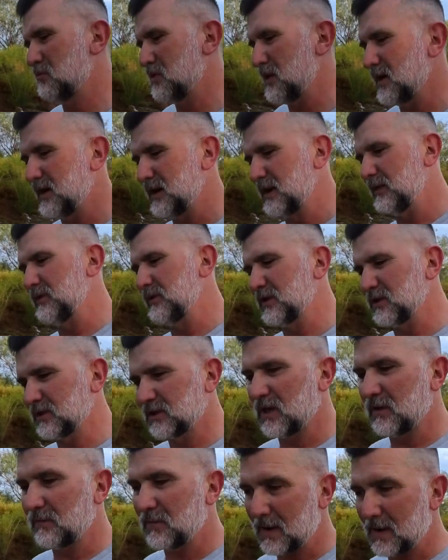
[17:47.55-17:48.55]
but if there's
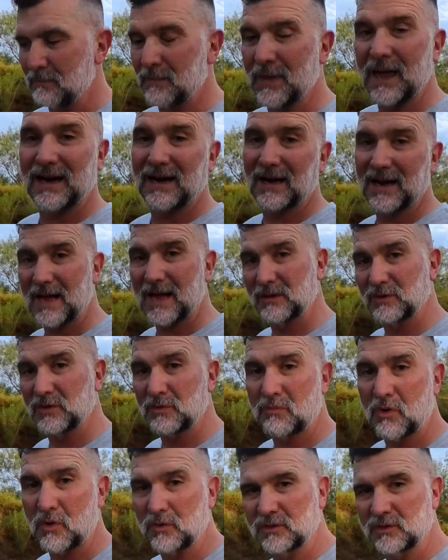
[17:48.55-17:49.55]
stuff I'm not allowed to
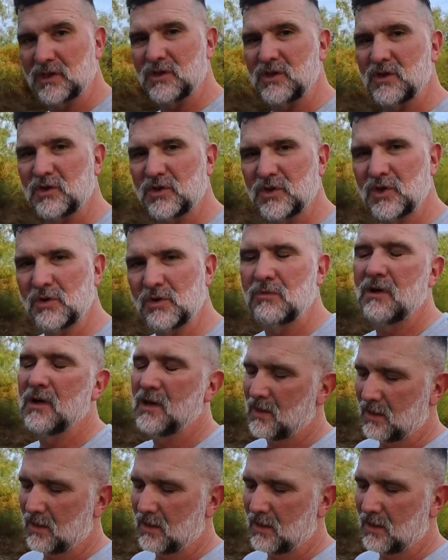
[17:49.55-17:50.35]
post on YouTube,